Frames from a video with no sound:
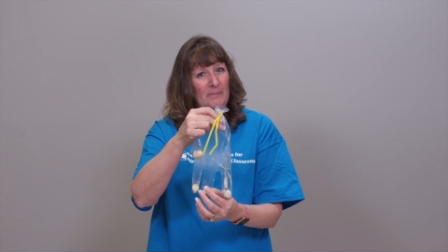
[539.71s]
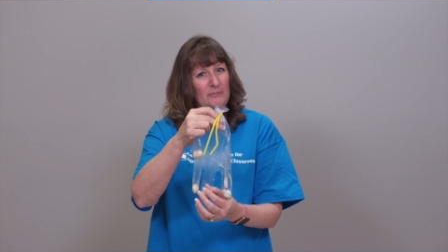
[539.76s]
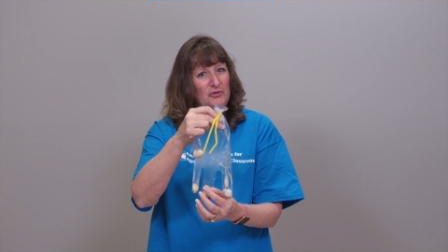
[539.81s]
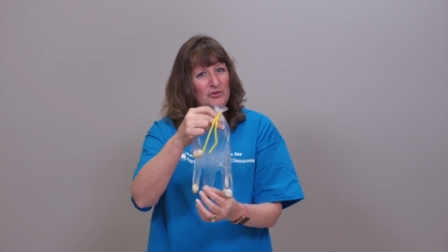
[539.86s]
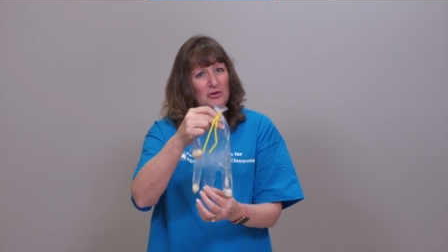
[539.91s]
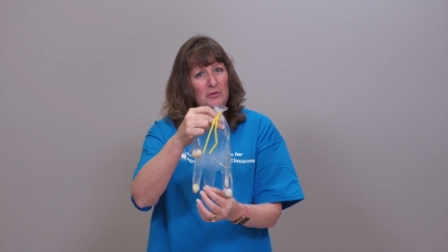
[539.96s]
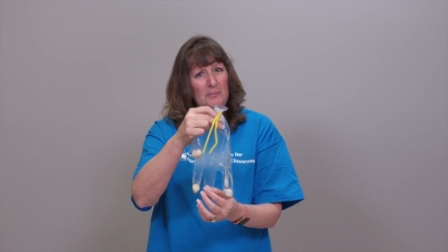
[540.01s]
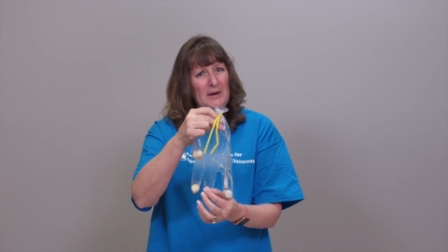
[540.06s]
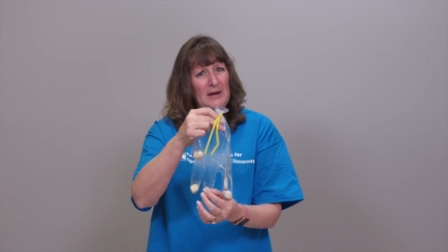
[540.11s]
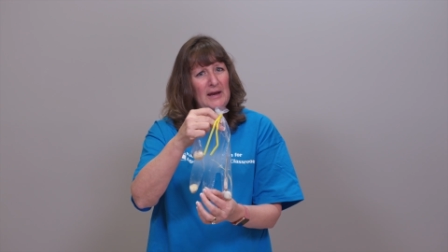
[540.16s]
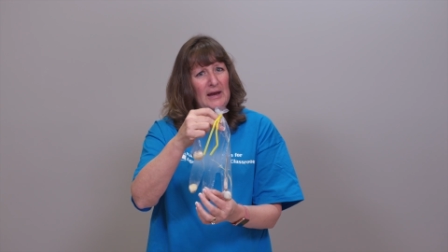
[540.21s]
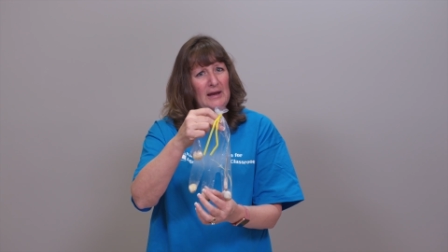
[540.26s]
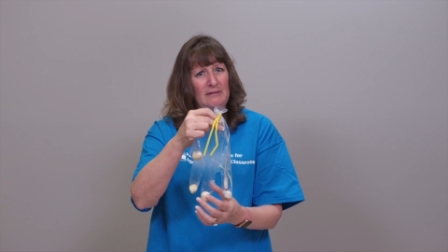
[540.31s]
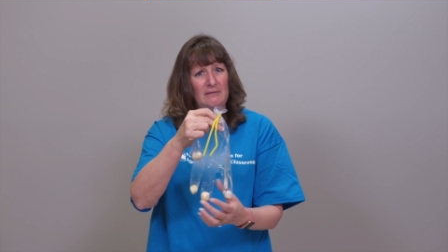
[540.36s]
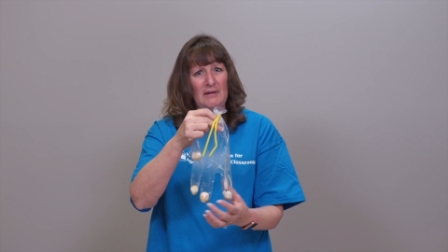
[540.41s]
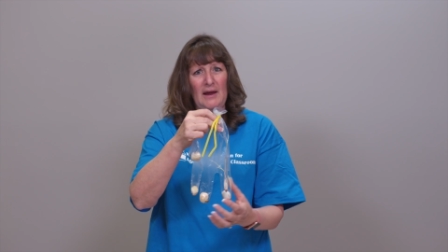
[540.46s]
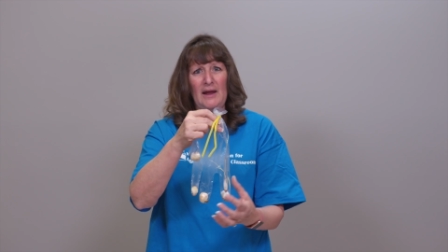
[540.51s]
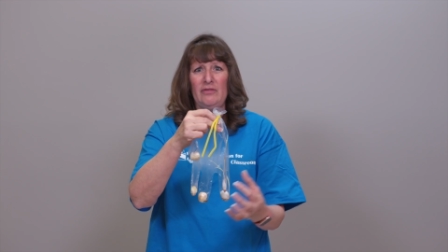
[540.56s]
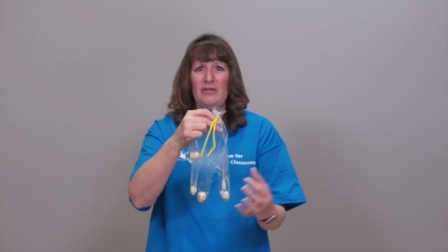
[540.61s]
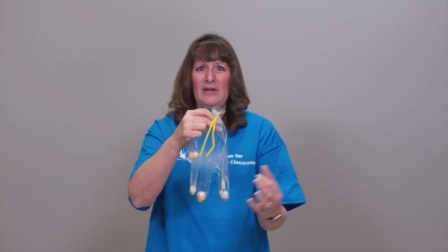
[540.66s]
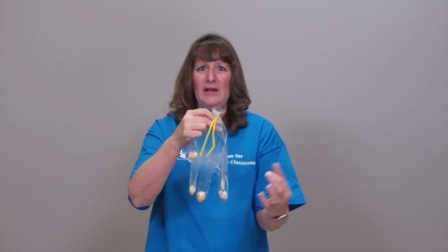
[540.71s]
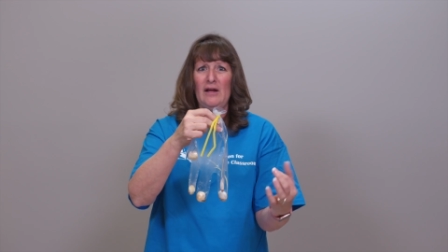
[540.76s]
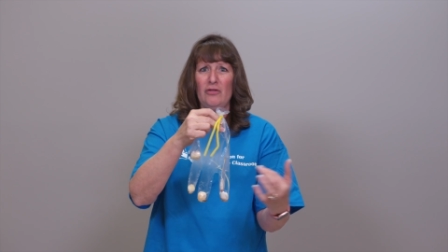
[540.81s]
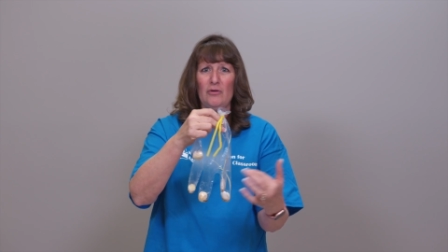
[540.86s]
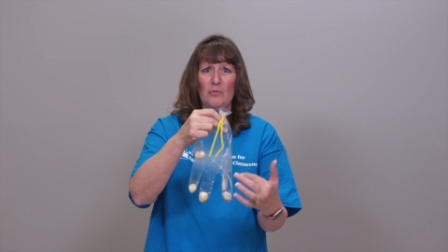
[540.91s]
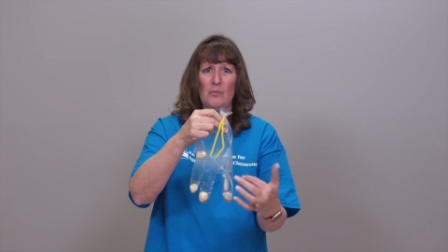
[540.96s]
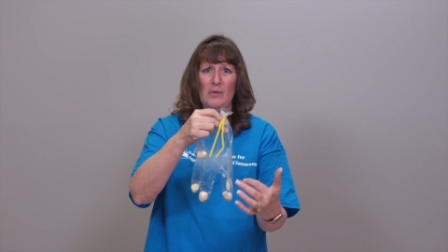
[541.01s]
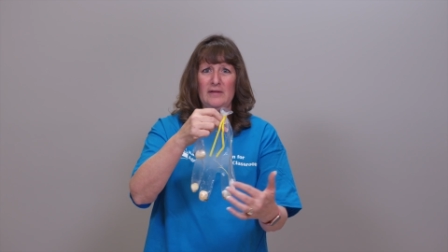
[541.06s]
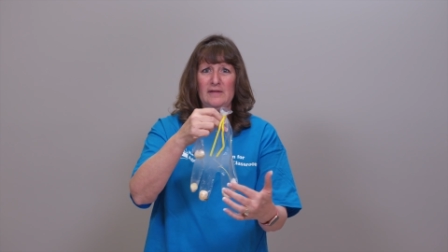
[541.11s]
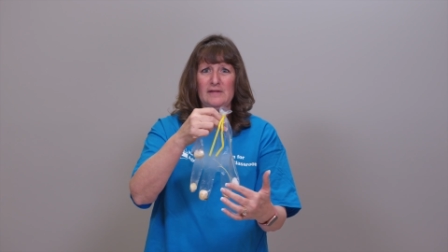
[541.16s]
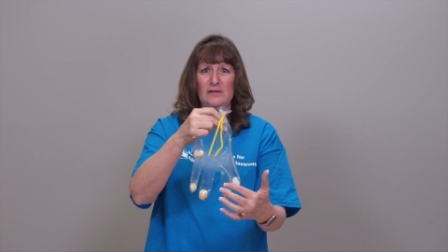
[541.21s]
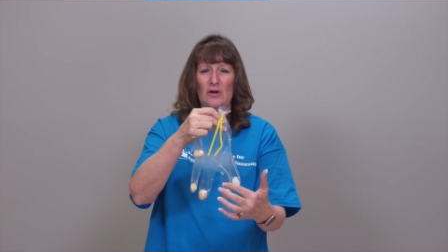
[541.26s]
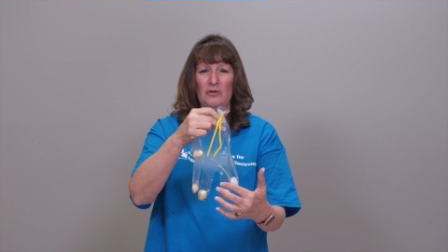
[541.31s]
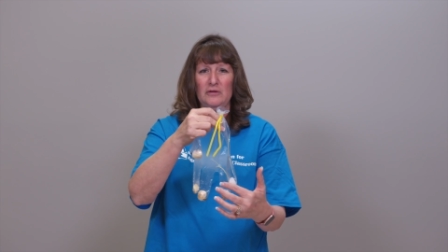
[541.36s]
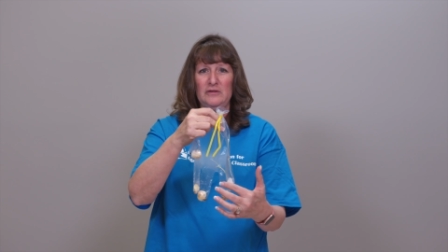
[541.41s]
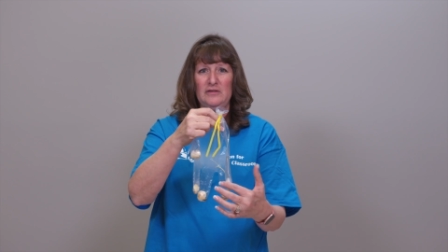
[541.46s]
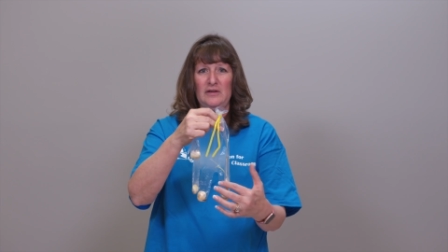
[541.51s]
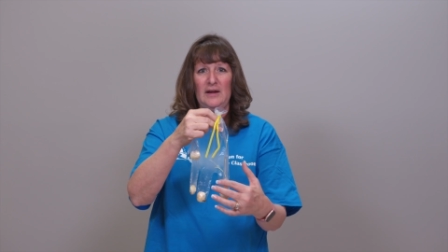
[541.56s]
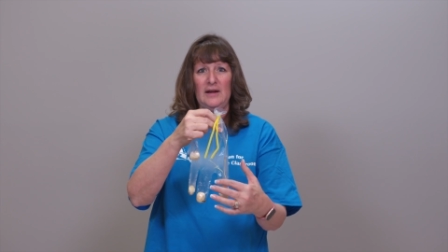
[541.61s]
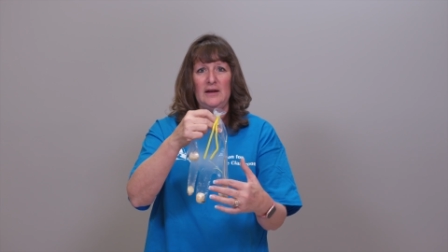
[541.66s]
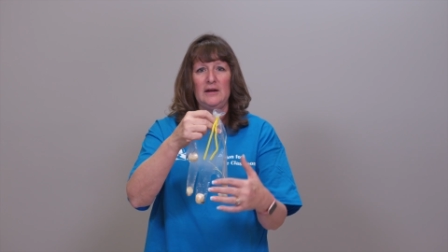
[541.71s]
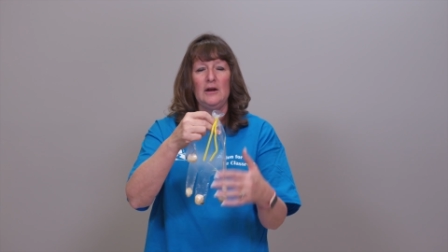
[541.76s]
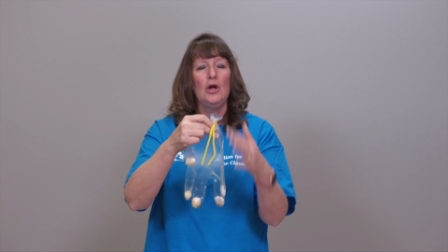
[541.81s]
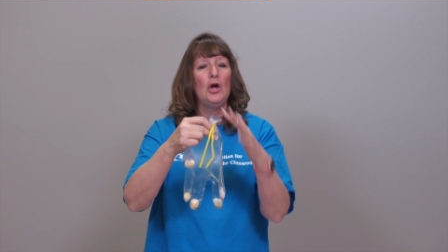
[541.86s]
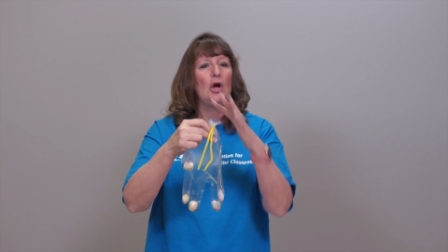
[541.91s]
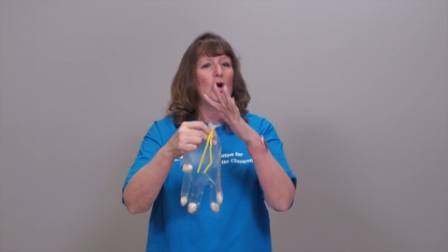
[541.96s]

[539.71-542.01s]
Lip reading: germinate and the other ones all did?